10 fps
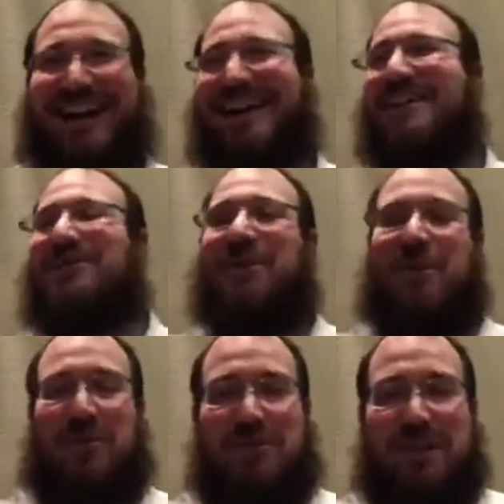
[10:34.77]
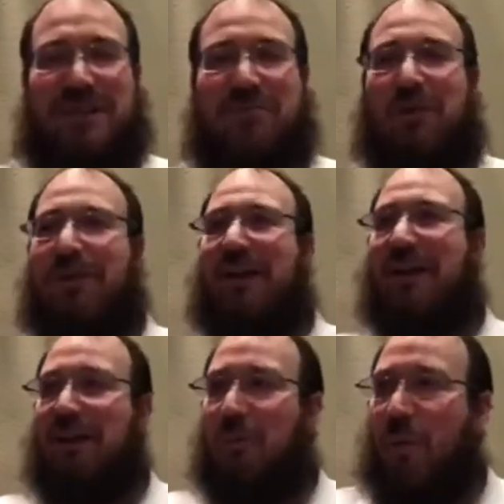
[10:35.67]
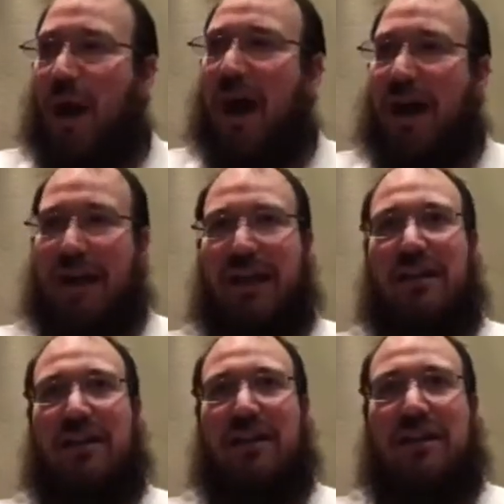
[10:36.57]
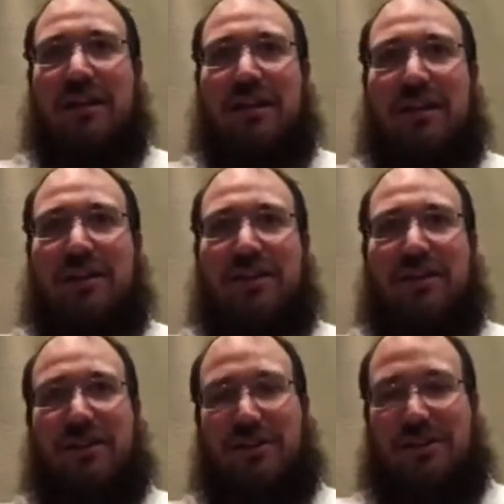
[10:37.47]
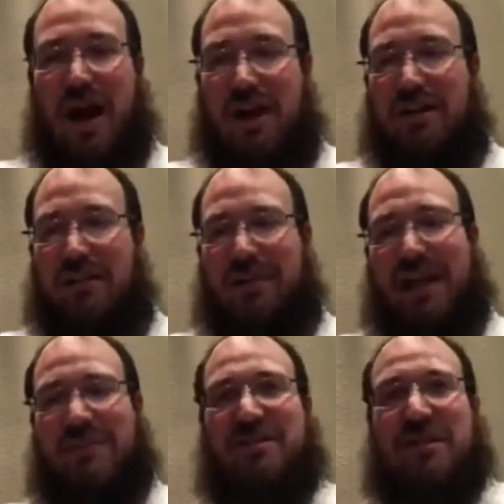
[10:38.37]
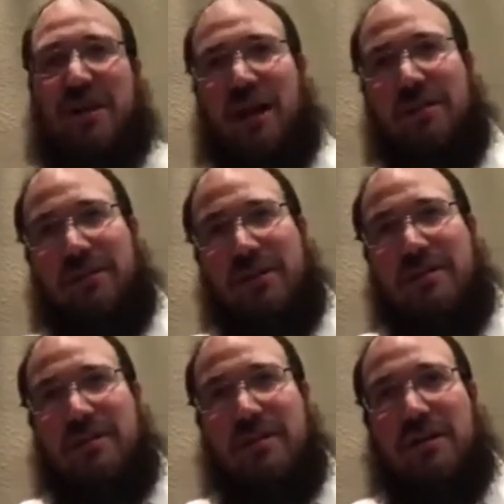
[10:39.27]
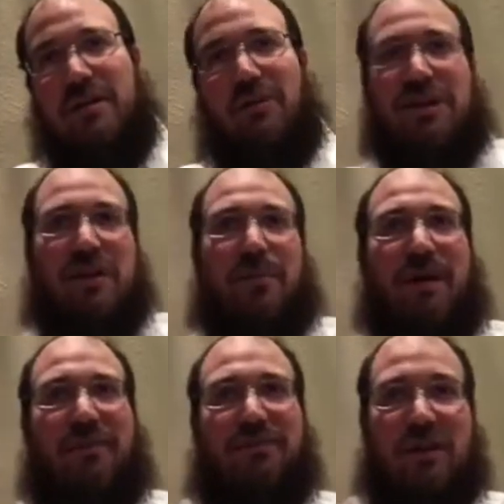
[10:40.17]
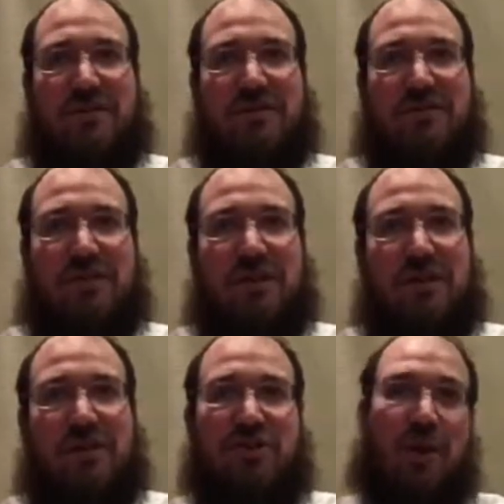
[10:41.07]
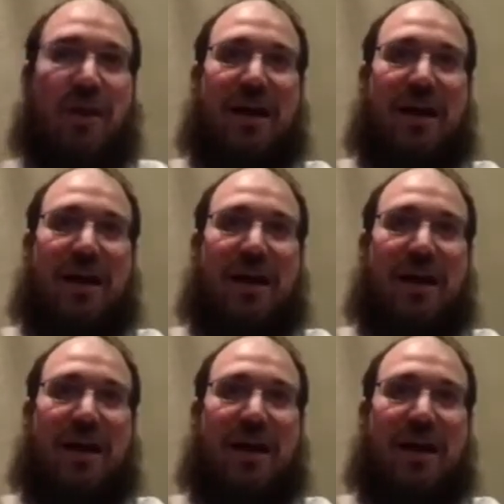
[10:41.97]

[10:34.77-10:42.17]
So this is primarily why the Tanya became synonymous with Chabad philosophy. So